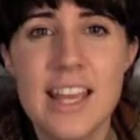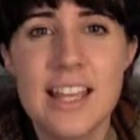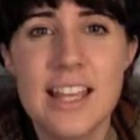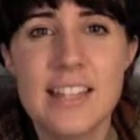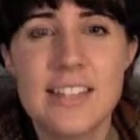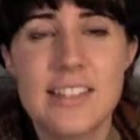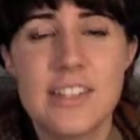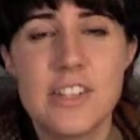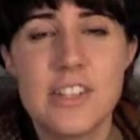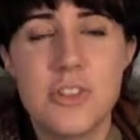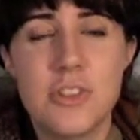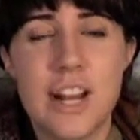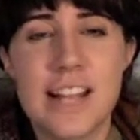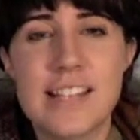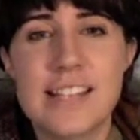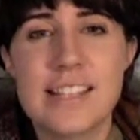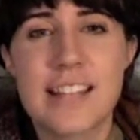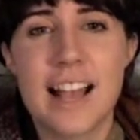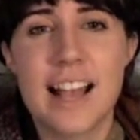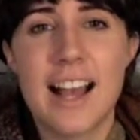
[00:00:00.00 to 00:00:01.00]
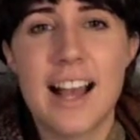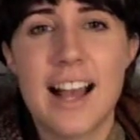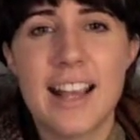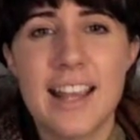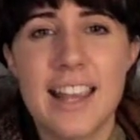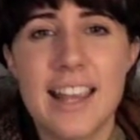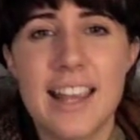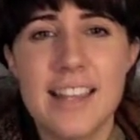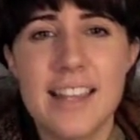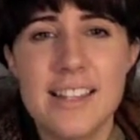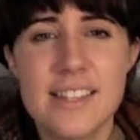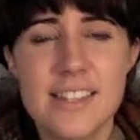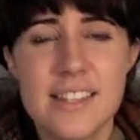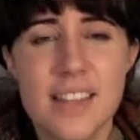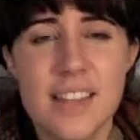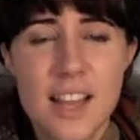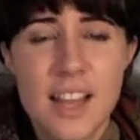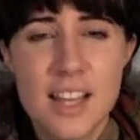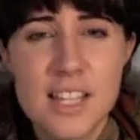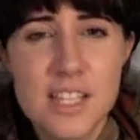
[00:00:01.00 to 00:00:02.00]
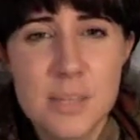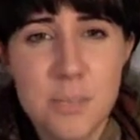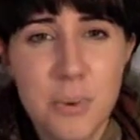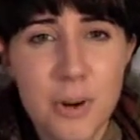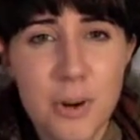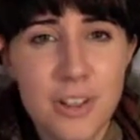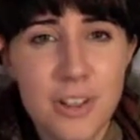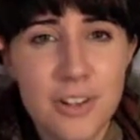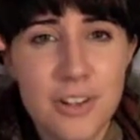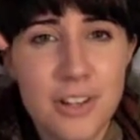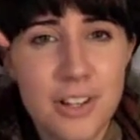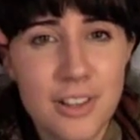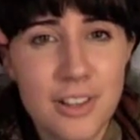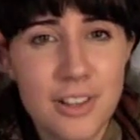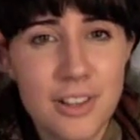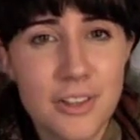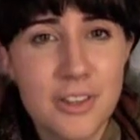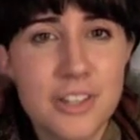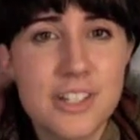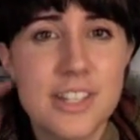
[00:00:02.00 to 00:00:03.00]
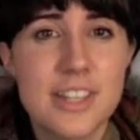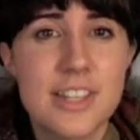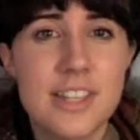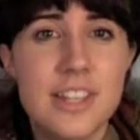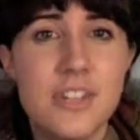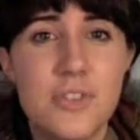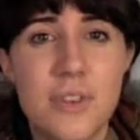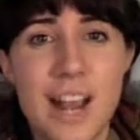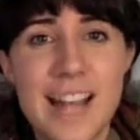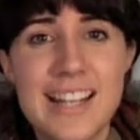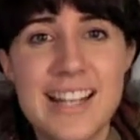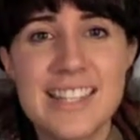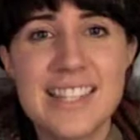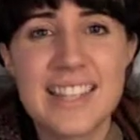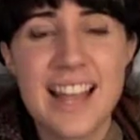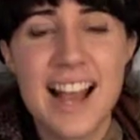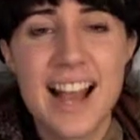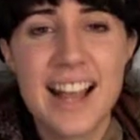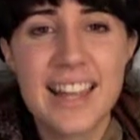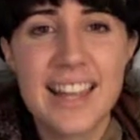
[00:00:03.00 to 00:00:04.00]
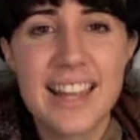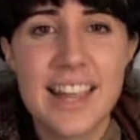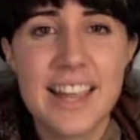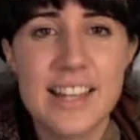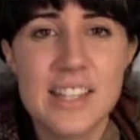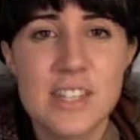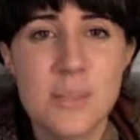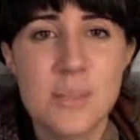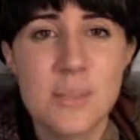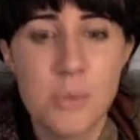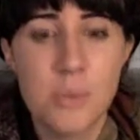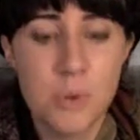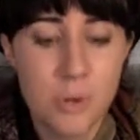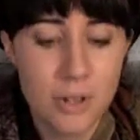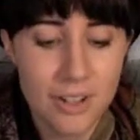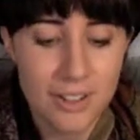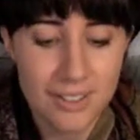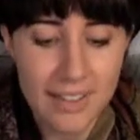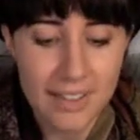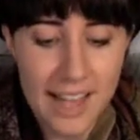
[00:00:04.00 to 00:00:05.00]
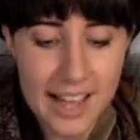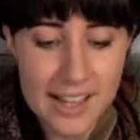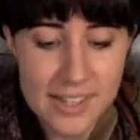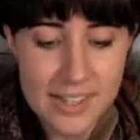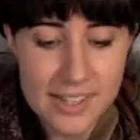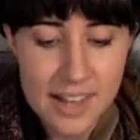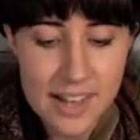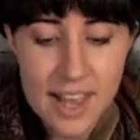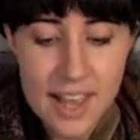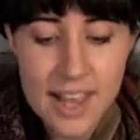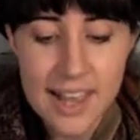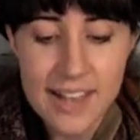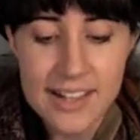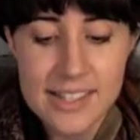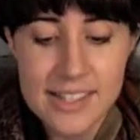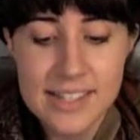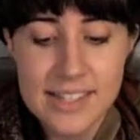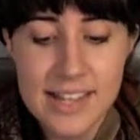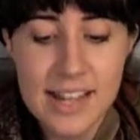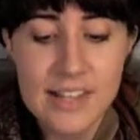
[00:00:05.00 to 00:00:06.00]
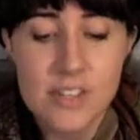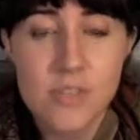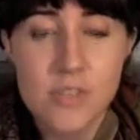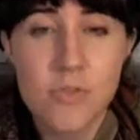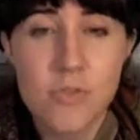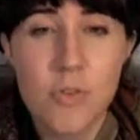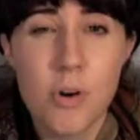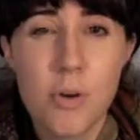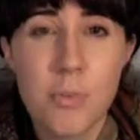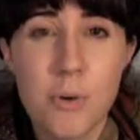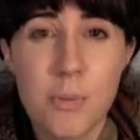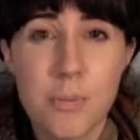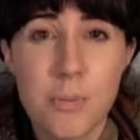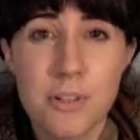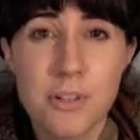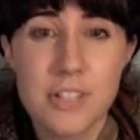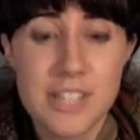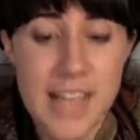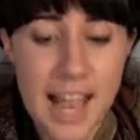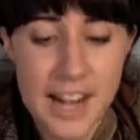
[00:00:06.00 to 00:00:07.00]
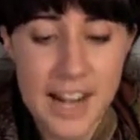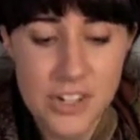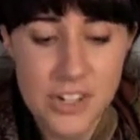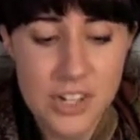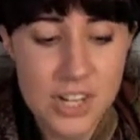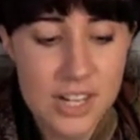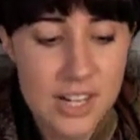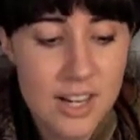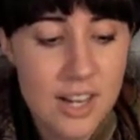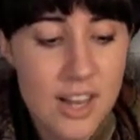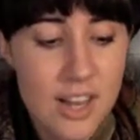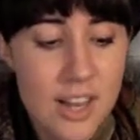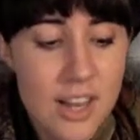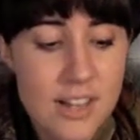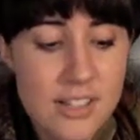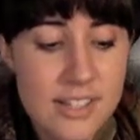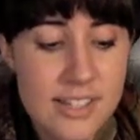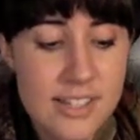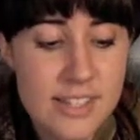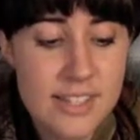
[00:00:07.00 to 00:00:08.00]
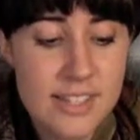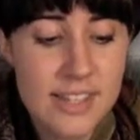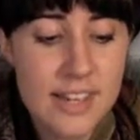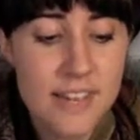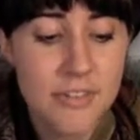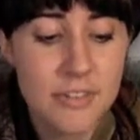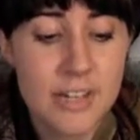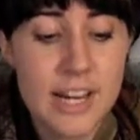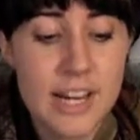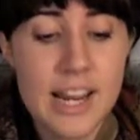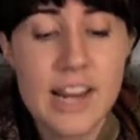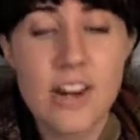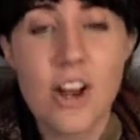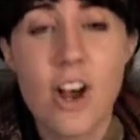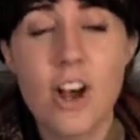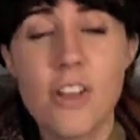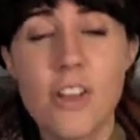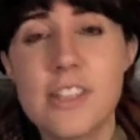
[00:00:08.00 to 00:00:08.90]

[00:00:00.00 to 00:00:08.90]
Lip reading: is the Dred Scott case. Spoiler alert, the Dred Scott case more or less extends formal protection to slavery in all